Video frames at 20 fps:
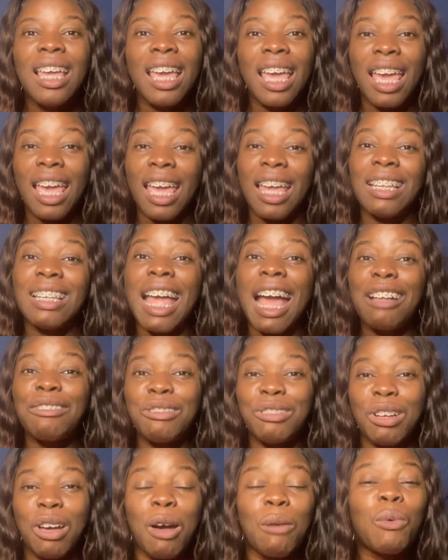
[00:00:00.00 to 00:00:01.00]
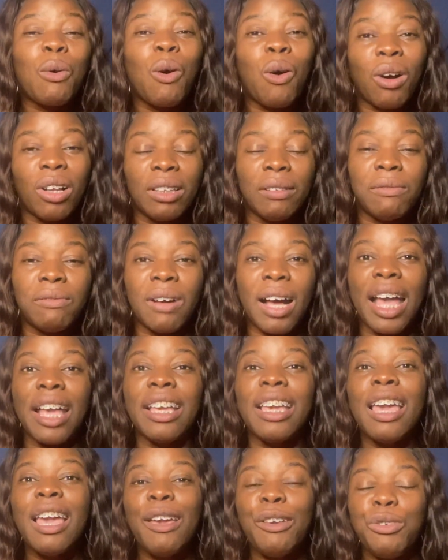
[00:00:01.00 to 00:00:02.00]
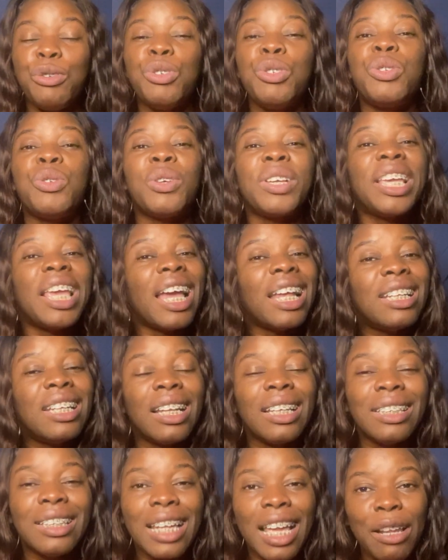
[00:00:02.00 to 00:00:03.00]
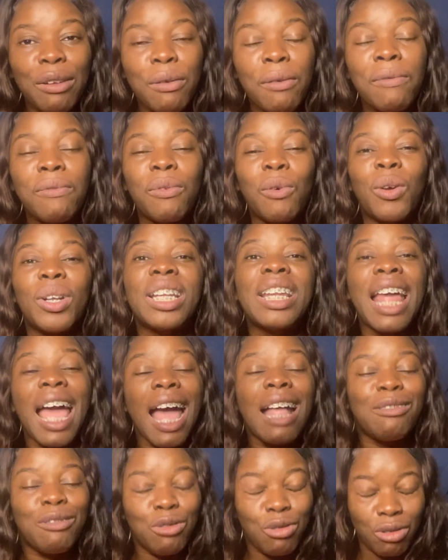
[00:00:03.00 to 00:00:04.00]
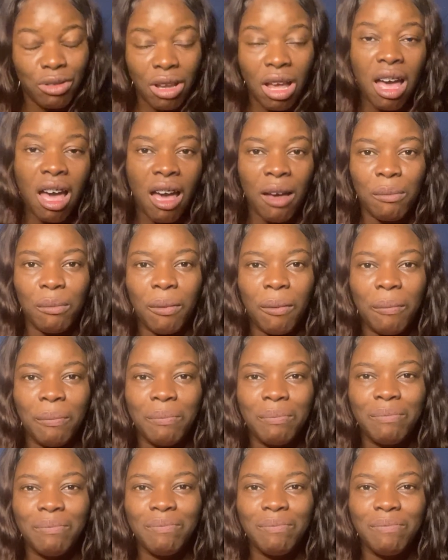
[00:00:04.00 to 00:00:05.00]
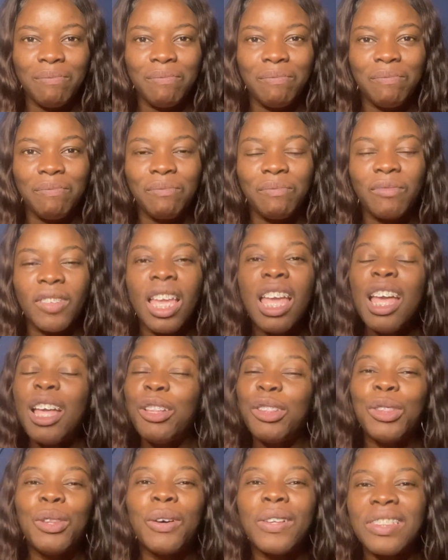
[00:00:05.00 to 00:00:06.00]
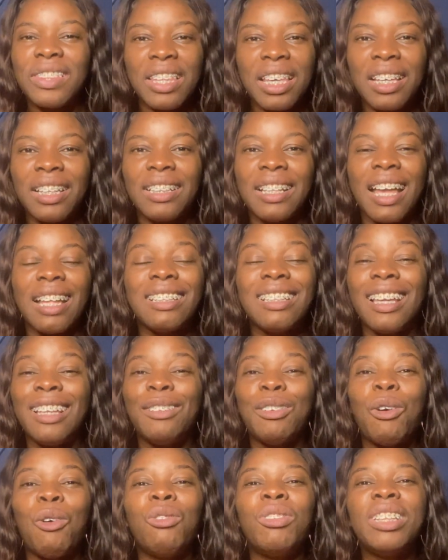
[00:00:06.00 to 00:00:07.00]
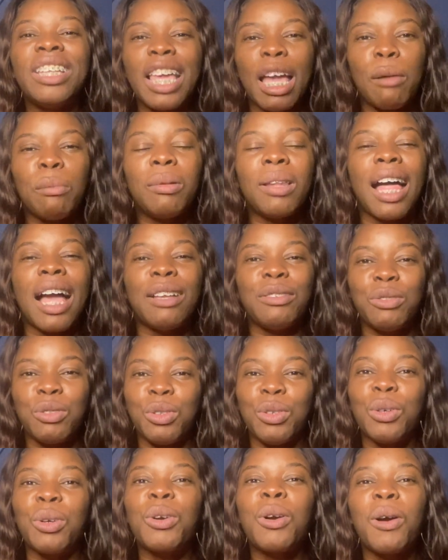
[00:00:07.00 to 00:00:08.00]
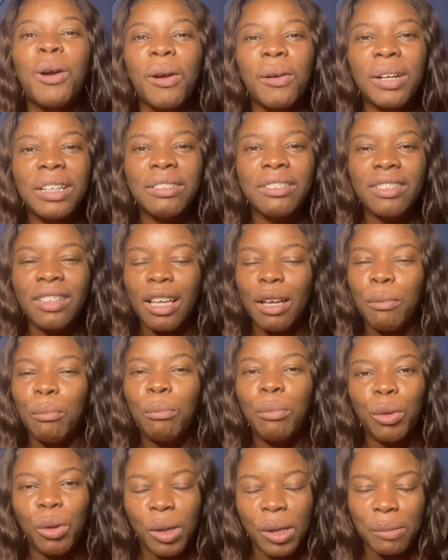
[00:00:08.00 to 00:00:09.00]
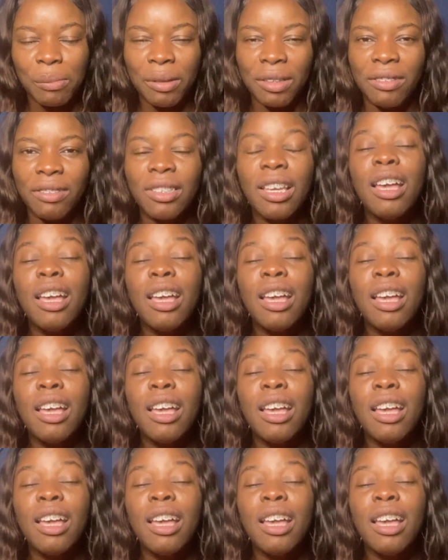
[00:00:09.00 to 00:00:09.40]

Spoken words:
and that job qualified, you should get the letter for that job. Don't think that it only applies to your current employment.